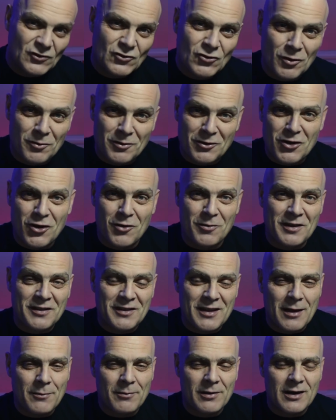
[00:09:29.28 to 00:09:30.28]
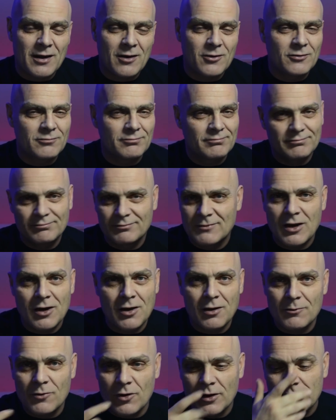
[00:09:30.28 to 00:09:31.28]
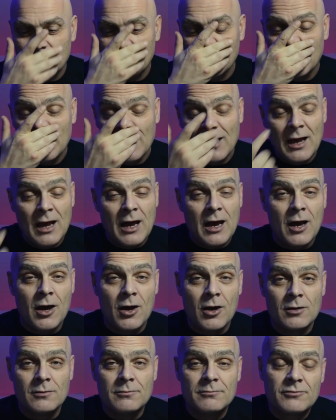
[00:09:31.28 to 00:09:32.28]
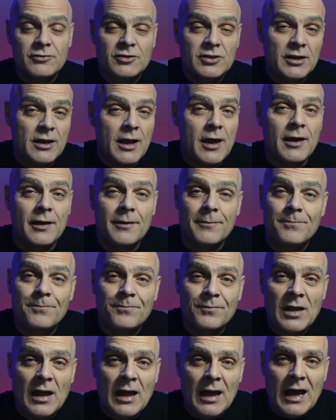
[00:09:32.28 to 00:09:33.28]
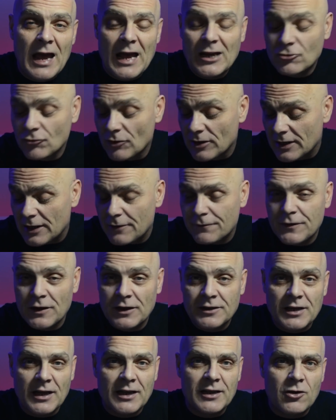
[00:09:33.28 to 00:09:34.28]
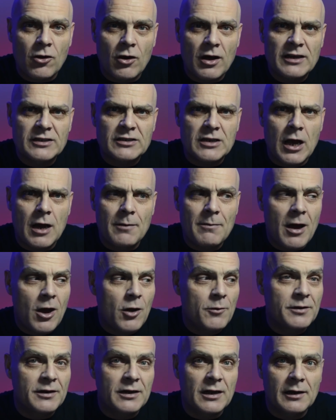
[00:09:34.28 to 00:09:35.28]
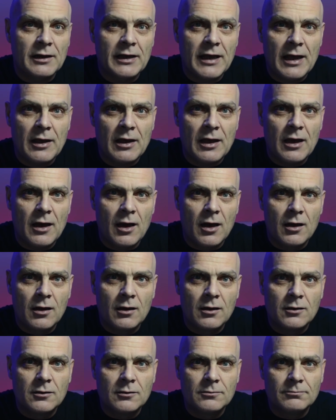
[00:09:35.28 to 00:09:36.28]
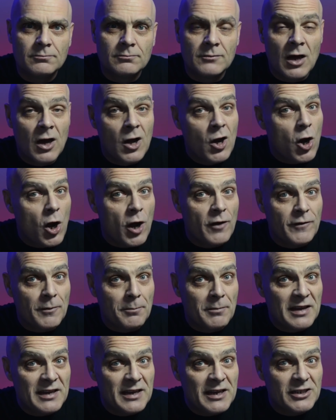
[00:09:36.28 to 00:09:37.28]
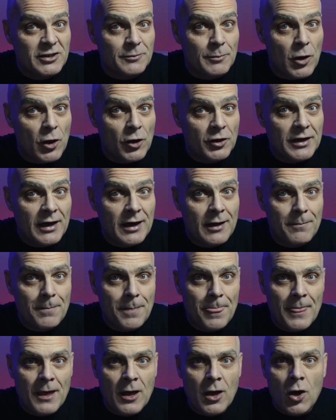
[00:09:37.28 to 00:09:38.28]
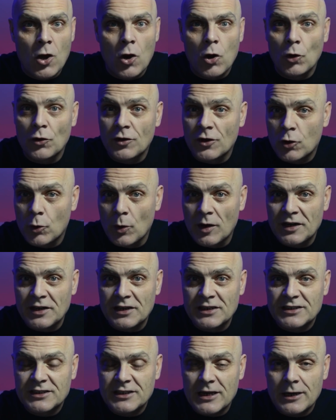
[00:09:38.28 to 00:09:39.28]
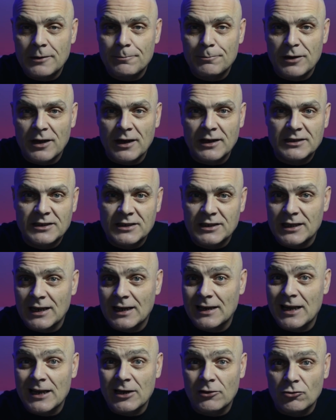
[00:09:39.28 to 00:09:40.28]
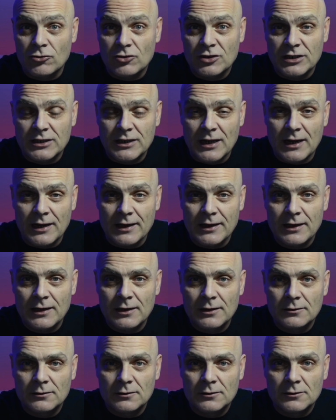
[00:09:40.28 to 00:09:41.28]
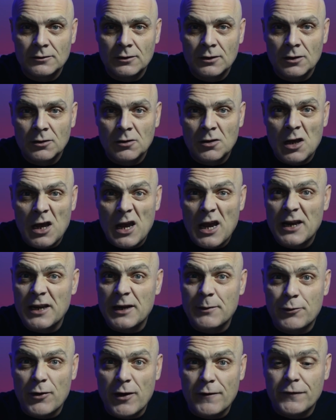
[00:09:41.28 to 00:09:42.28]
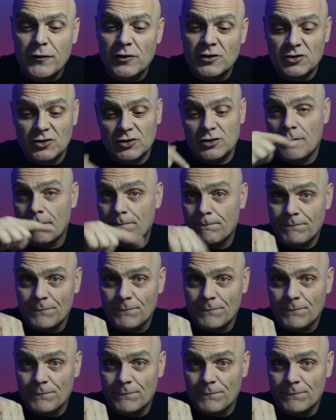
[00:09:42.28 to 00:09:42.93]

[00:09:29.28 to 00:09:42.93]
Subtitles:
Drop a comment down below. I don't mind. So, yeah, that's really it for today, guys. I'm hoping to get either Meat is Murder or The Queen is Dead played later on today. Any preference?